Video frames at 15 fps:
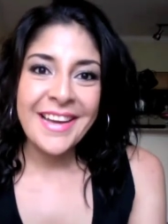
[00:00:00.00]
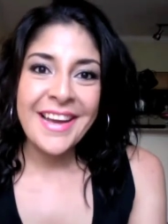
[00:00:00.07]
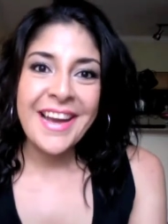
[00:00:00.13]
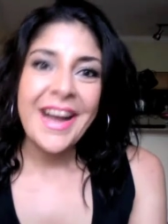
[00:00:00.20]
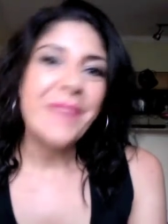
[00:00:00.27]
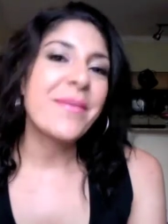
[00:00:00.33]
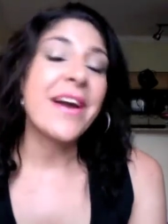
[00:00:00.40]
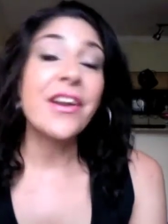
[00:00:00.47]

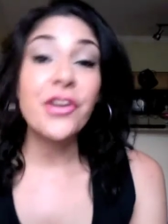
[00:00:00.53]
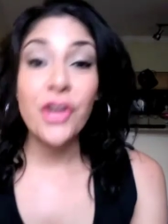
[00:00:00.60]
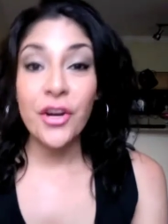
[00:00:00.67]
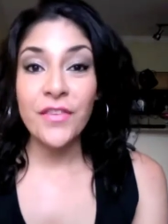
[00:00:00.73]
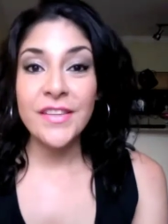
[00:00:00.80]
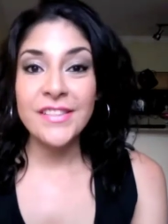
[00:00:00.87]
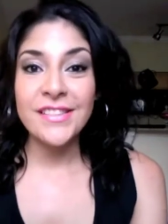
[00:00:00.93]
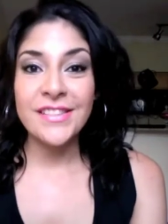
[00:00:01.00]
I'm kind of
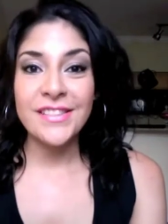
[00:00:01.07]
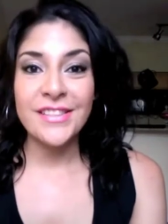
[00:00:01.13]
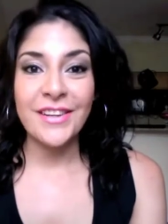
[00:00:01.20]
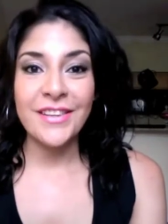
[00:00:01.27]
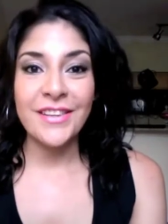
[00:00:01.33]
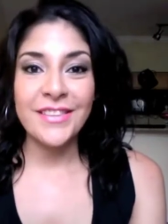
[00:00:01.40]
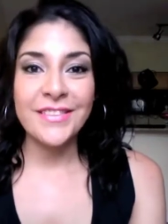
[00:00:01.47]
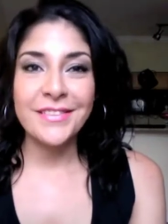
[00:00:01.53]
nervous to
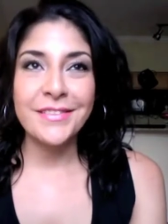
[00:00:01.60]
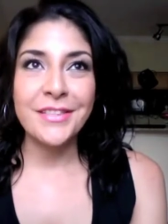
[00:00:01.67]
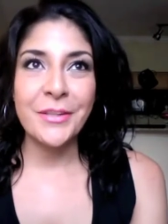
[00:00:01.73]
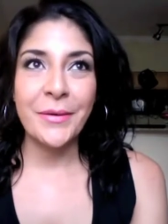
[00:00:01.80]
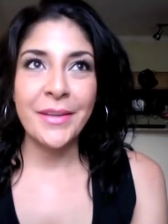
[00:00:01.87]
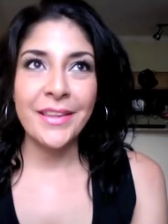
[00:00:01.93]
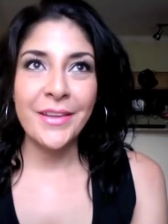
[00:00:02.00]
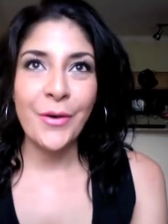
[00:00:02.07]
start
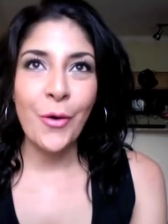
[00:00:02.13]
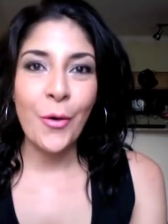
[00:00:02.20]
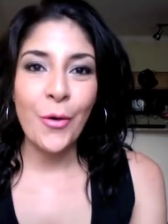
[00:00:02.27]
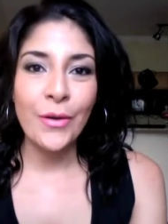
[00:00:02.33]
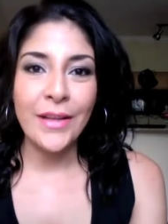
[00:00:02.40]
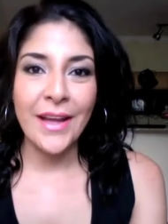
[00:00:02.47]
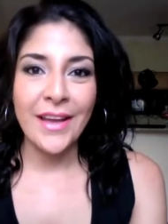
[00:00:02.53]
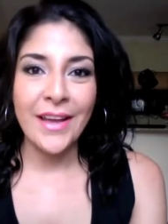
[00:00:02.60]
doing the
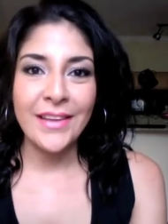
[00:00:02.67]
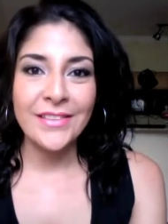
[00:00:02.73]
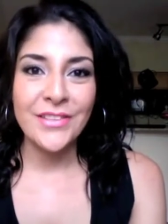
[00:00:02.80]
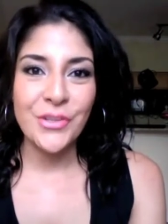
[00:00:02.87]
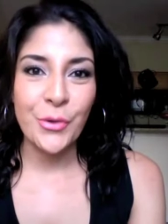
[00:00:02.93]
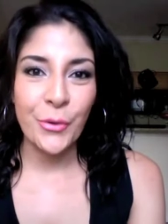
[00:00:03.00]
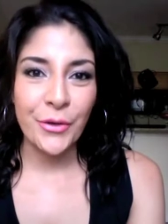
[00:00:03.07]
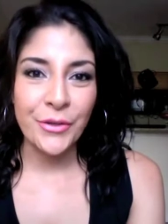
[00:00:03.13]
whole like
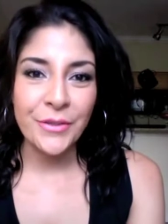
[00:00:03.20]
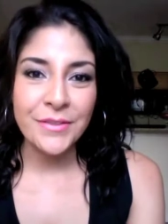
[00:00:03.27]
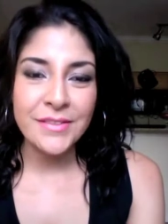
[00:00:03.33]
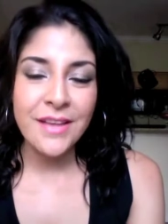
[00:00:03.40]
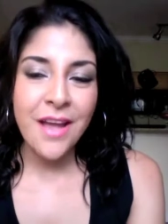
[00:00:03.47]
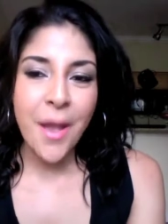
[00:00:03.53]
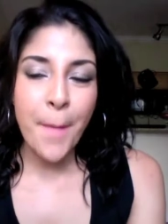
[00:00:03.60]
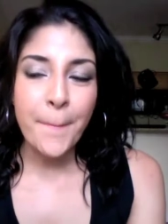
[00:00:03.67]
tutorials,
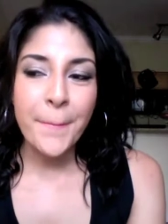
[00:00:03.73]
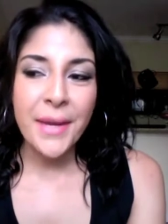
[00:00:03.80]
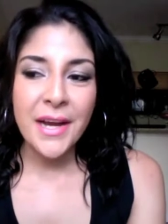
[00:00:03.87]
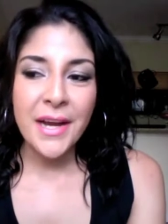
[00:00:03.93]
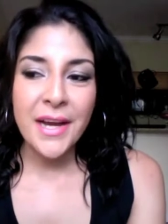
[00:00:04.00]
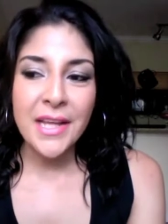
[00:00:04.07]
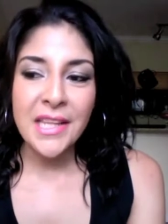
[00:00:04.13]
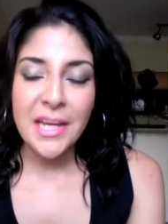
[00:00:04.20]

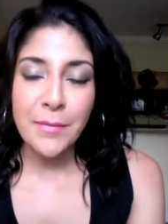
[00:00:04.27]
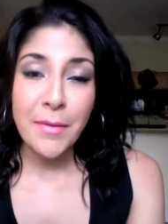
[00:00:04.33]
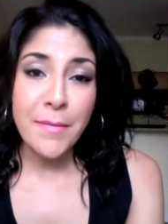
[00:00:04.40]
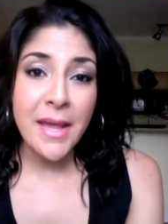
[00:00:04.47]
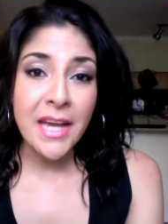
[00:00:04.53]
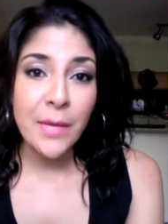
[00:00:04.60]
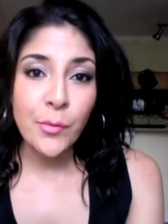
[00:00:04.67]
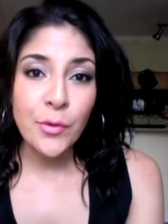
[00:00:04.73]
but like my
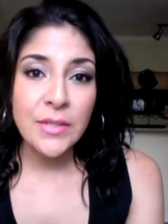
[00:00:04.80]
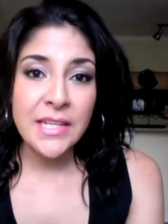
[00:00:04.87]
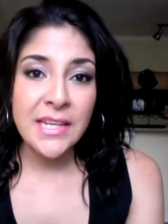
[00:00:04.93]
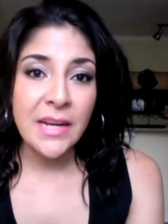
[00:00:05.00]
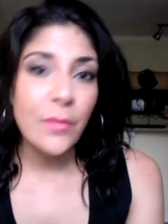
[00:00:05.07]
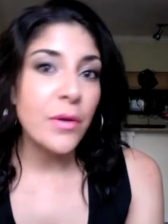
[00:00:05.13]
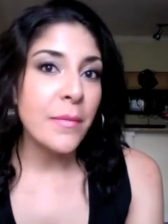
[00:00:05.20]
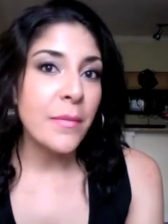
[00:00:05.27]
makeup routine,
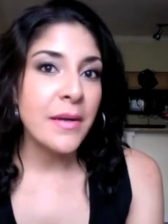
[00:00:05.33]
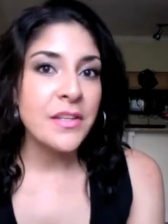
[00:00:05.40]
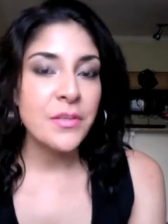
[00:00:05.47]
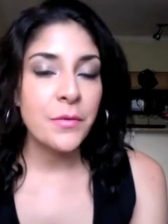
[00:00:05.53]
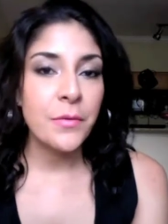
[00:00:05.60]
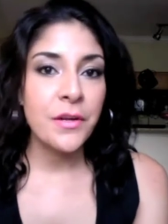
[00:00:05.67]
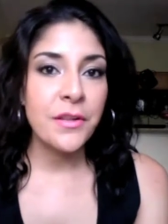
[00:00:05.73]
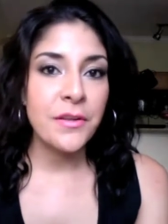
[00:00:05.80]
I wouldn't mind
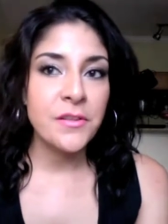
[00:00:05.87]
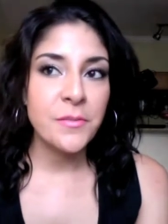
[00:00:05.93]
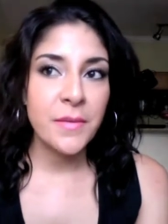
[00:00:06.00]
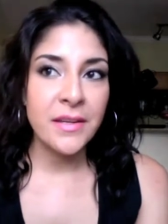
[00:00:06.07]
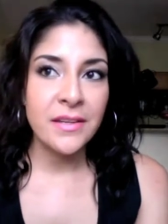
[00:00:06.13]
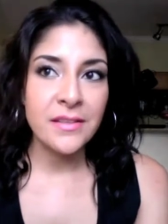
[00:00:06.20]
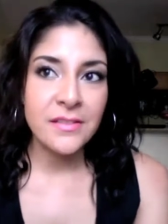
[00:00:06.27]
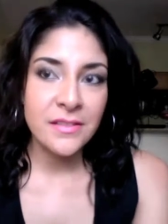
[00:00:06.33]
doing one of those
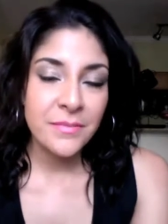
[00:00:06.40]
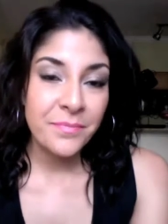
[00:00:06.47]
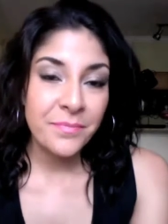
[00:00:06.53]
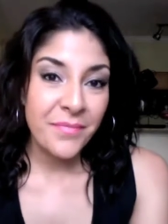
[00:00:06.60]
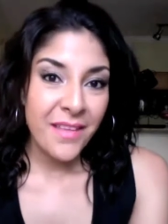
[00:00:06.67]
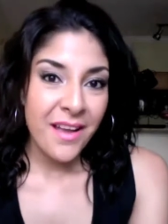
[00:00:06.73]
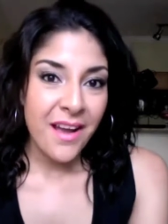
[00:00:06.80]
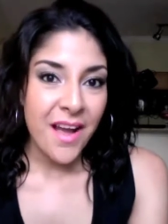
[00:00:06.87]
because
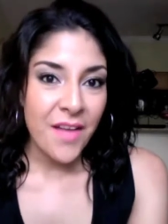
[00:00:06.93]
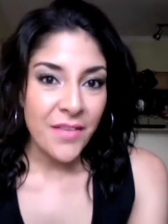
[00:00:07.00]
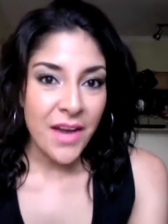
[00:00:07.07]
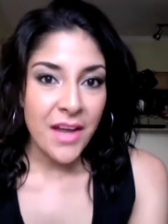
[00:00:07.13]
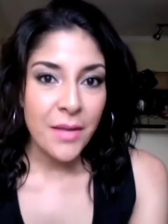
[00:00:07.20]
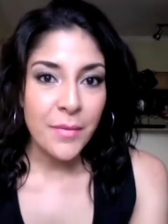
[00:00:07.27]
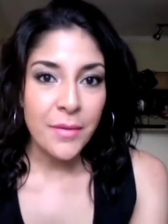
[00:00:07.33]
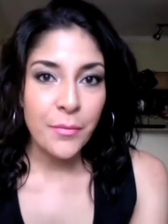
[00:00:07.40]
I've
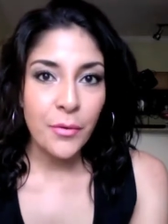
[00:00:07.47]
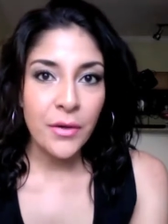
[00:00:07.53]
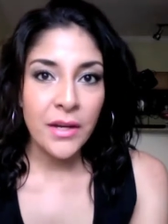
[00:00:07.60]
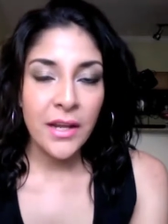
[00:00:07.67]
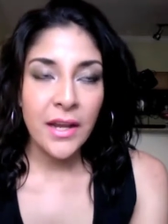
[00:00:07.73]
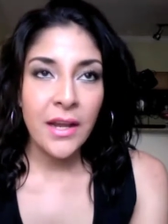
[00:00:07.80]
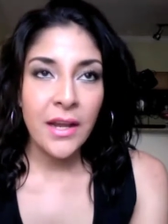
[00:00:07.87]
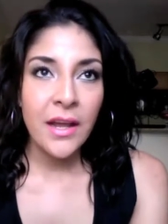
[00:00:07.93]
kind of been
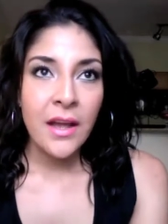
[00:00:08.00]
pretty